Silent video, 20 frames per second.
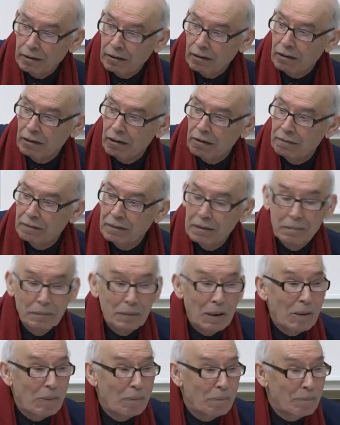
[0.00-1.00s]
of
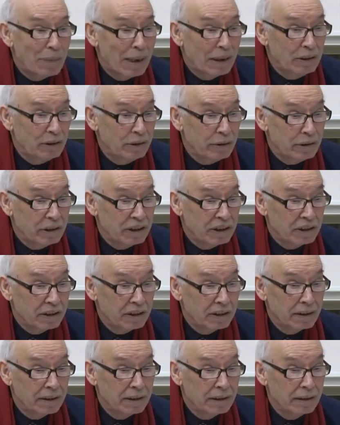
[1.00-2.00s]
malnutrition.
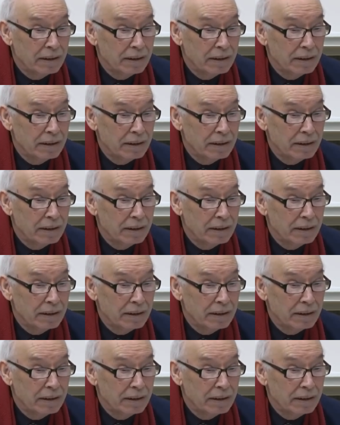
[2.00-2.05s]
